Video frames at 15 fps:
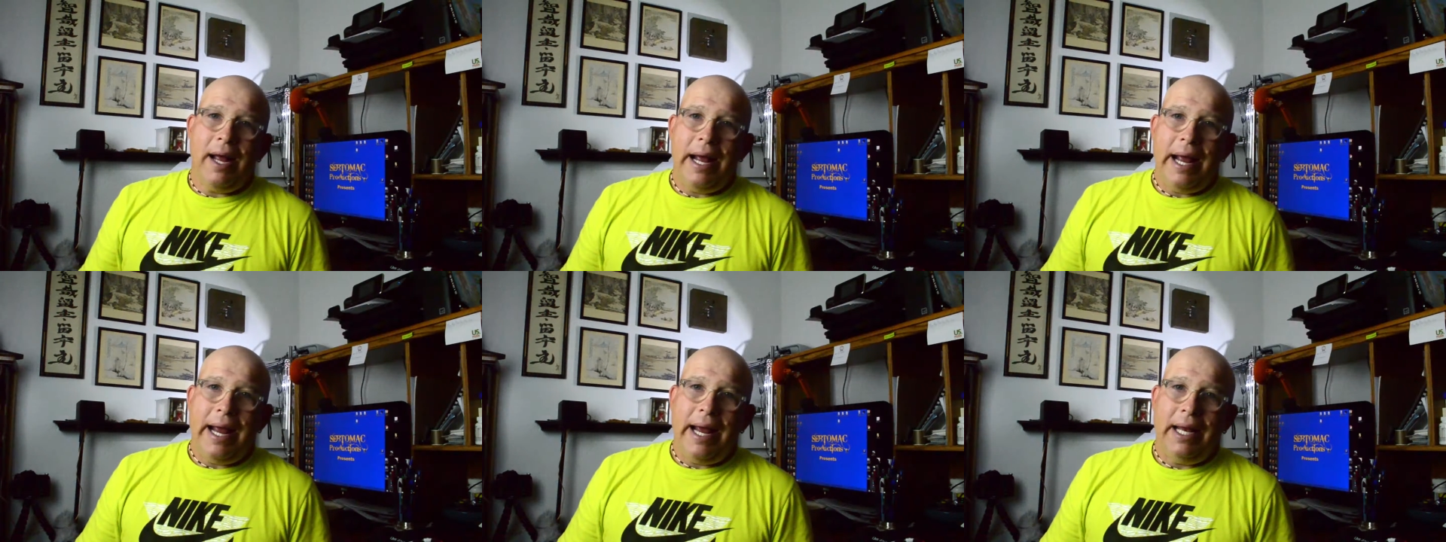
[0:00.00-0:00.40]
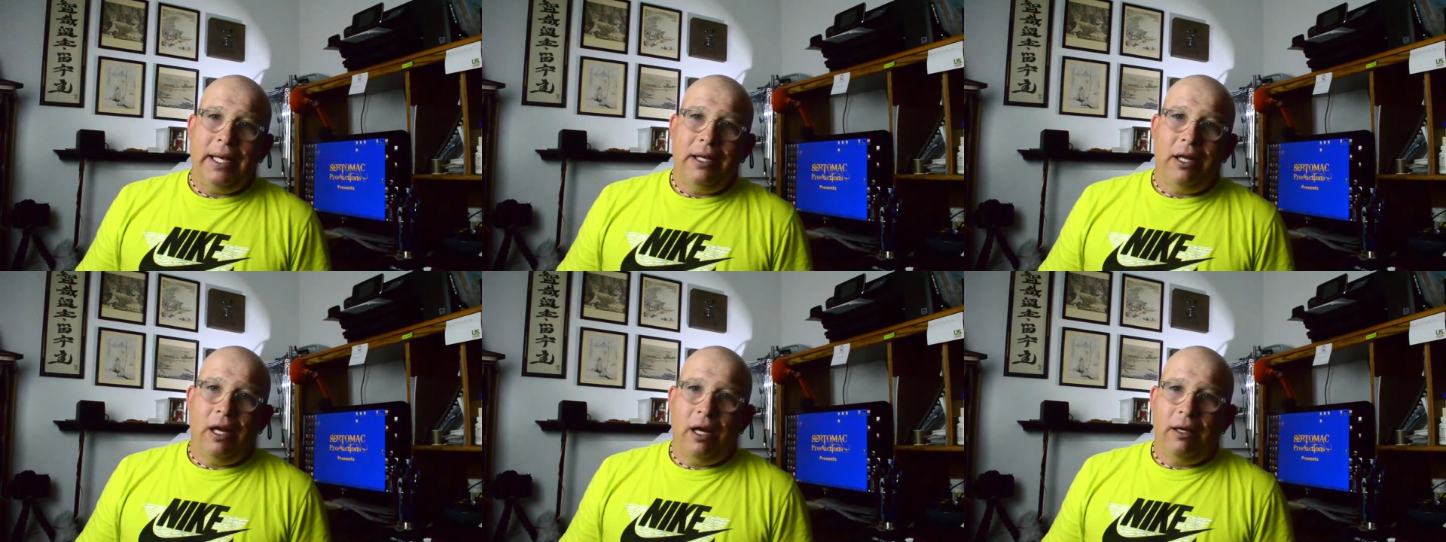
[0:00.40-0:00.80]

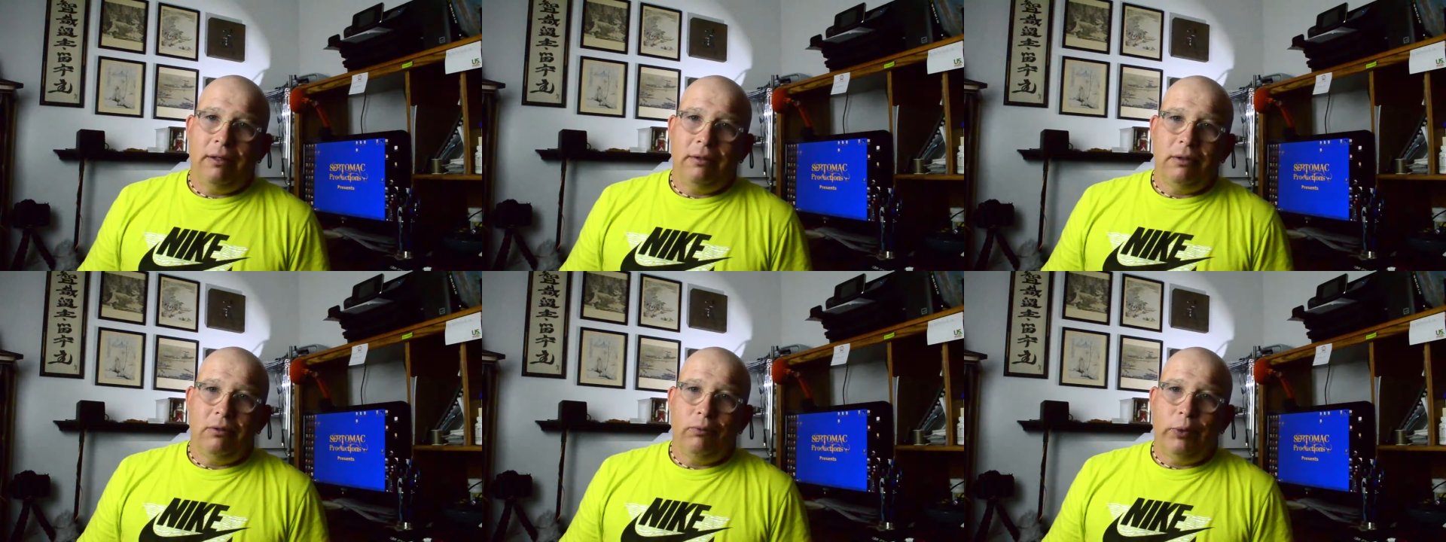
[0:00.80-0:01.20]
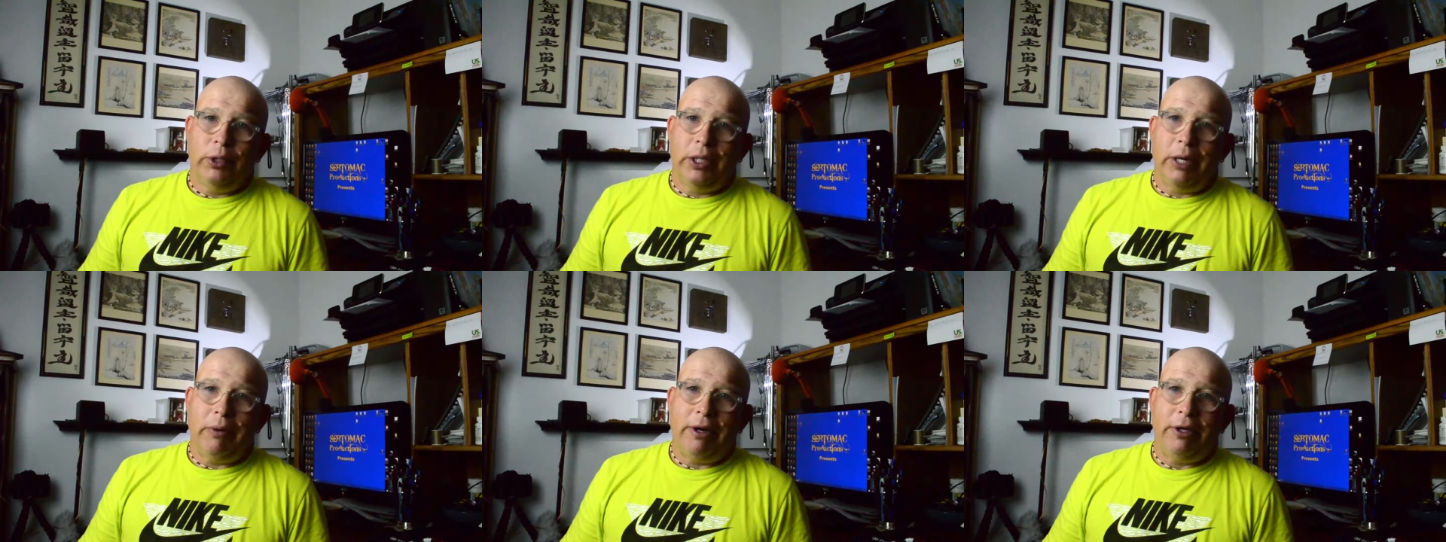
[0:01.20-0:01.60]
And we're
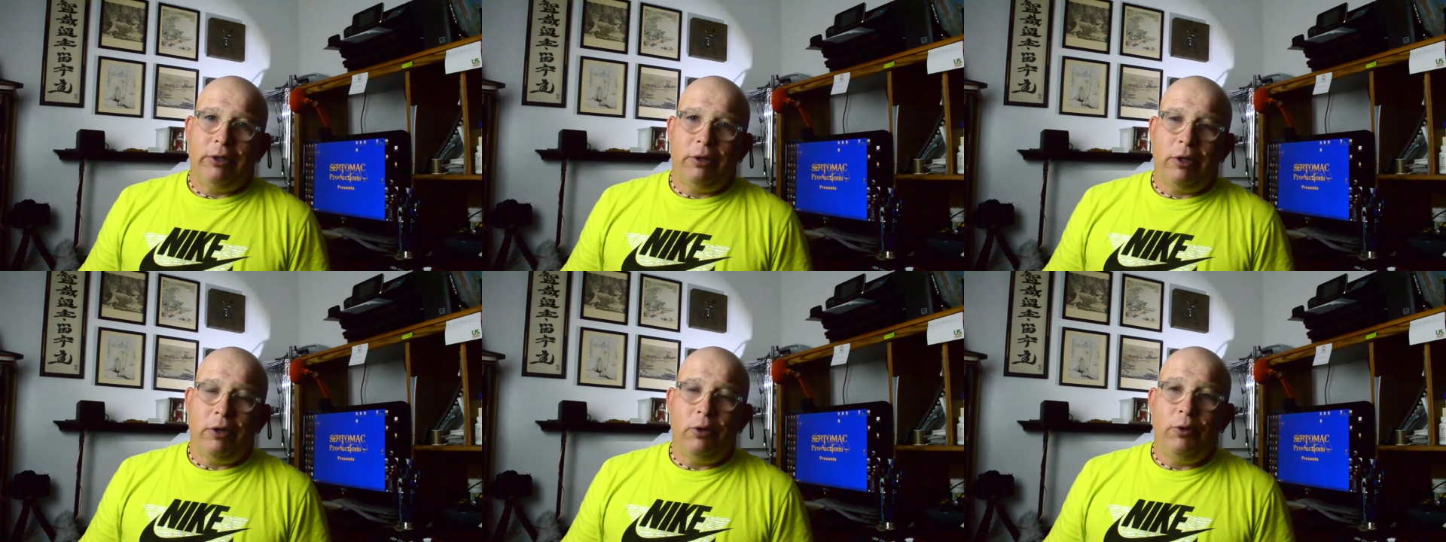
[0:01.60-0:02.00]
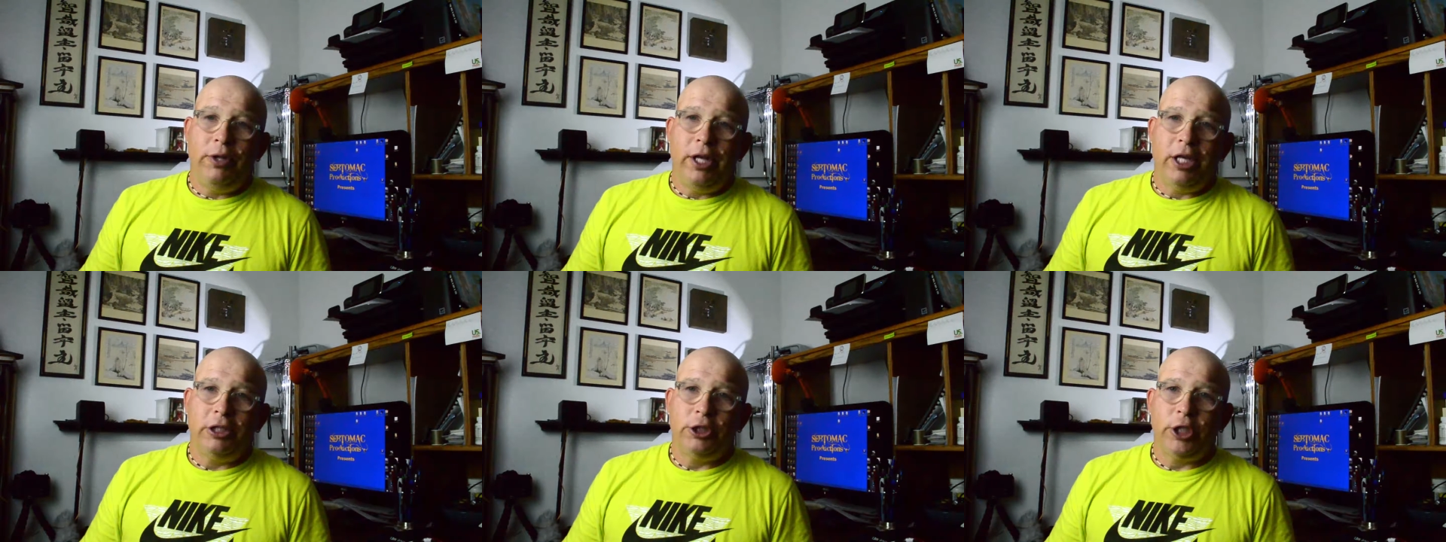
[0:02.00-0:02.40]
getting ready to do
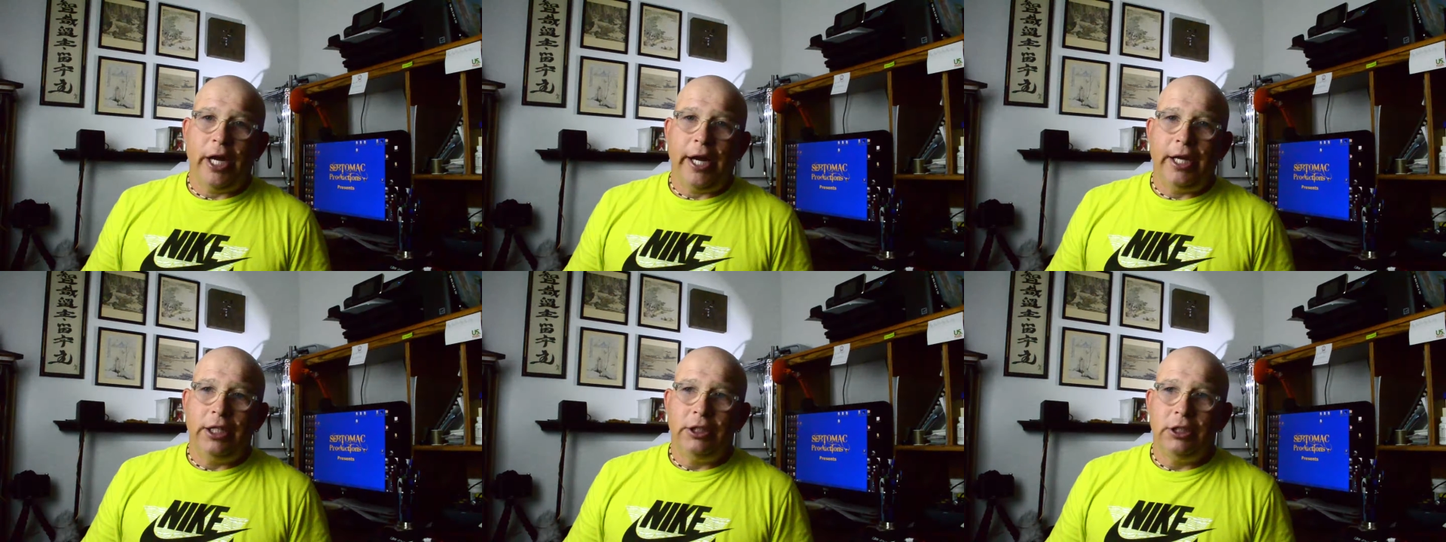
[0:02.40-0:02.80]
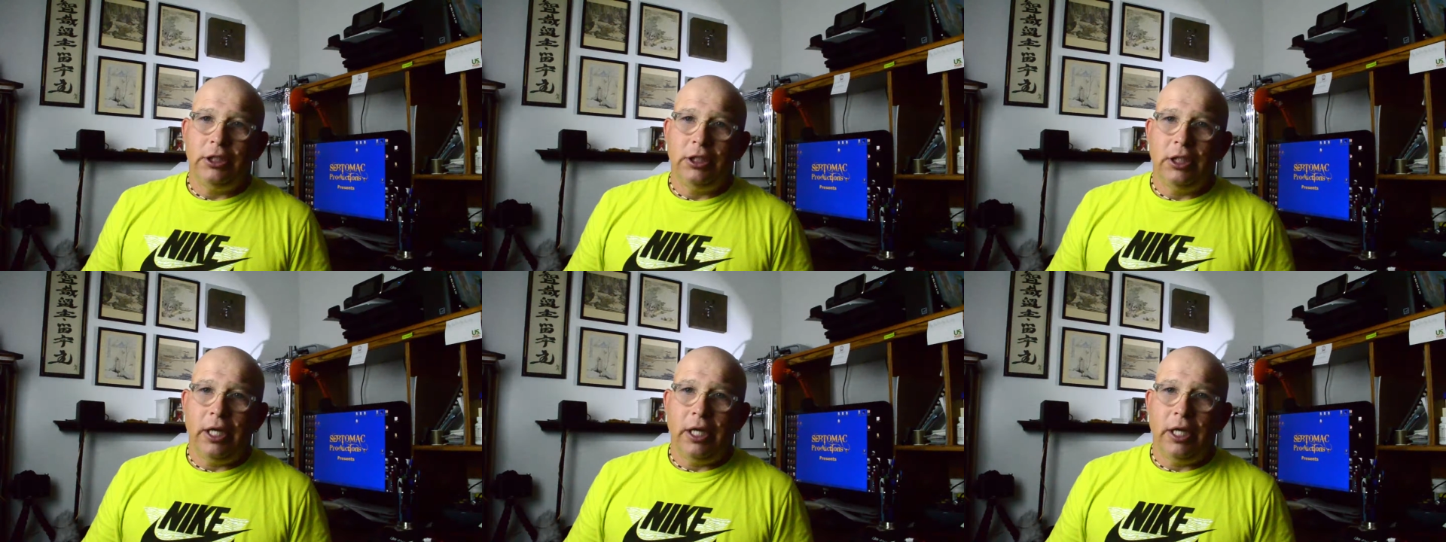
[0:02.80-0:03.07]
the exchange.